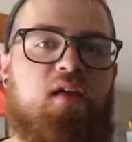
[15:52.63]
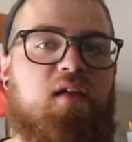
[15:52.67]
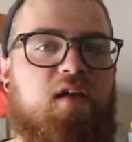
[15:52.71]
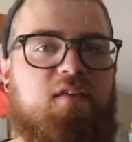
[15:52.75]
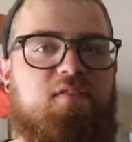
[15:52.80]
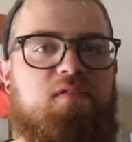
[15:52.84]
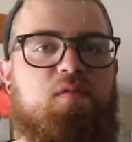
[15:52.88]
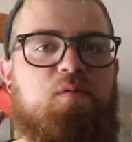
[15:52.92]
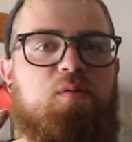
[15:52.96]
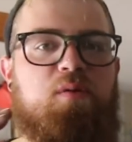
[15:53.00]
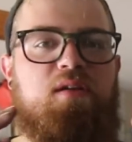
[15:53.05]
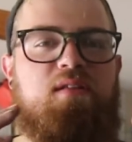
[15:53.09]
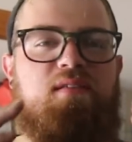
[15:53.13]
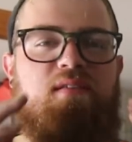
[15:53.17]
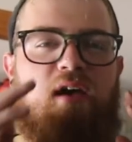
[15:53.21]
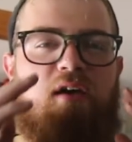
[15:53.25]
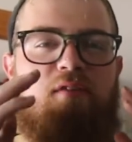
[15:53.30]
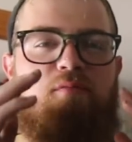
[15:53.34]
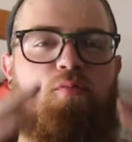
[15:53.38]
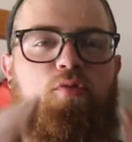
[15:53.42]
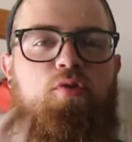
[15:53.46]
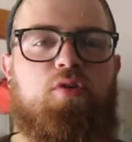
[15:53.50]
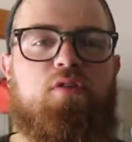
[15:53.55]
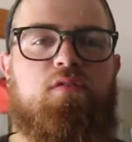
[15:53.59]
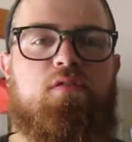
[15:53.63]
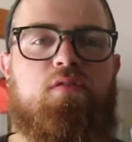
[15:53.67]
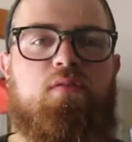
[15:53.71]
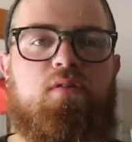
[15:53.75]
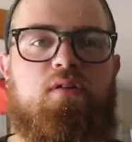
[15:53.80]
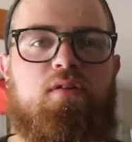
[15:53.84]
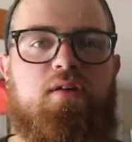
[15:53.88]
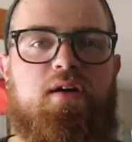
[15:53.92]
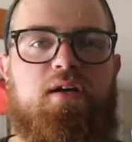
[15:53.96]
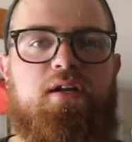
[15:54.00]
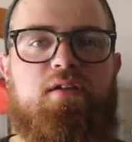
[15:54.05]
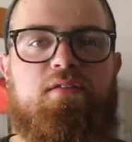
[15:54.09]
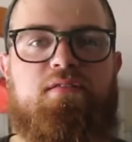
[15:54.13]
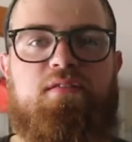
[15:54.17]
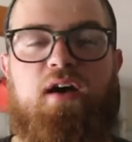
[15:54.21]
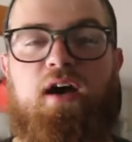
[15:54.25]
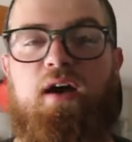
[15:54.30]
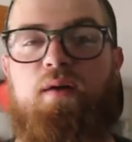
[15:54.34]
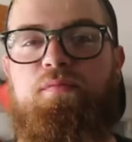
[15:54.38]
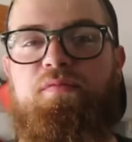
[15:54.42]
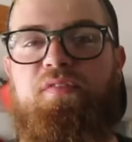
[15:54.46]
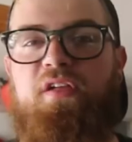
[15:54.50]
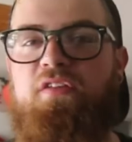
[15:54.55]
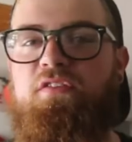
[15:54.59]
That's something we can dive more into at a later
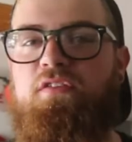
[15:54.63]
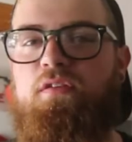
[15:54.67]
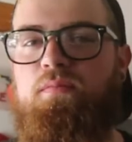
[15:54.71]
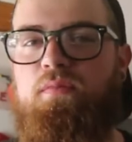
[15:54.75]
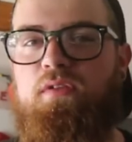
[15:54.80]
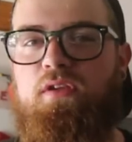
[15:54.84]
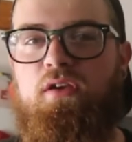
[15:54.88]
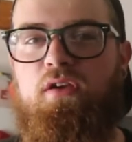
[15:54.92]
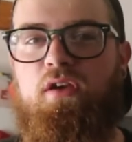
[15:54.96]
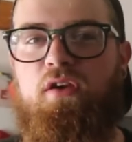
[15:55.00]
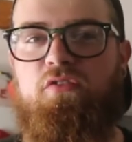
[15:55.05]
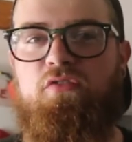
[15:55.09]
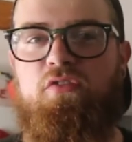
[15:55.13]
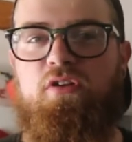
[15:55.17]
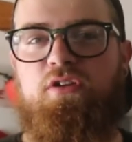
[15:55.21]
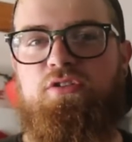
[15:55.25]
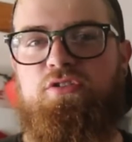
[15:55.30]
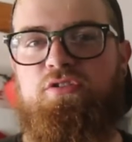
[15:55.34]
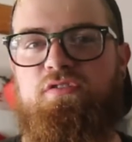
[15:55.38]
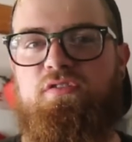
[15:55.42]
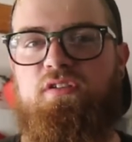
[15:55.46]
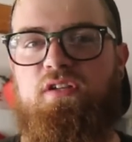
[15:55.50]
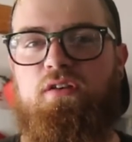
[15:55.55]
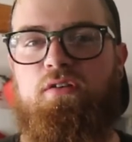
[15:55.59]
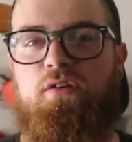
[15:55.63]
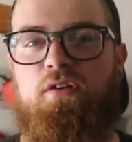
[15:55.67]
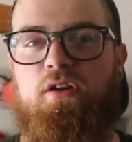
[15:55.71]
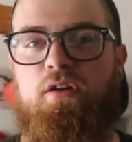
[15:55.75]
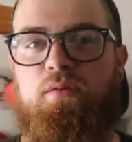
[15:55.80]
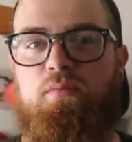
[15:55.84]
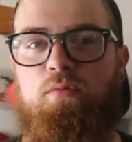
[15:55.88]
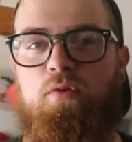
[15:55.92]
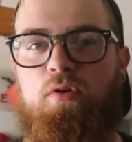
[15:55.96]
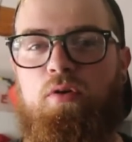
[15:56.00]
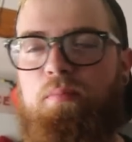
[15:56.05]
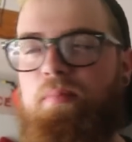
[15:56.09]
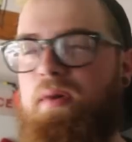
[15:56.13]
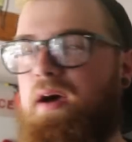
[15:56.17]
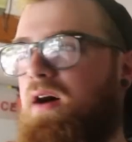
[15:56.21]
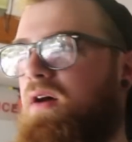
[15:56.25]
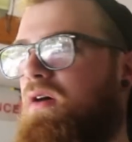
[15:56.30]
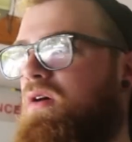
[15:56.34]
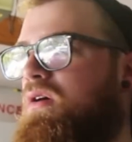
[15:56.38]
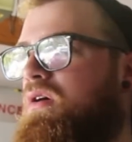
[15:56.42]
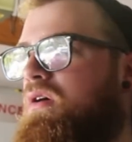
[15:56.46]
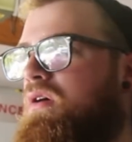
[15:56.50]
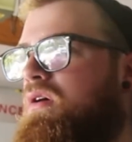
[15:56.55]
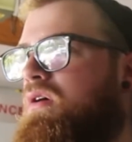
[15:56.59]
time if that's something you guys are interested in learning more
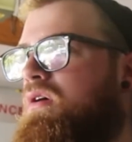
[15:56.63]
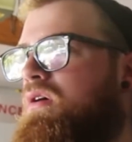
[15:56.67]
about.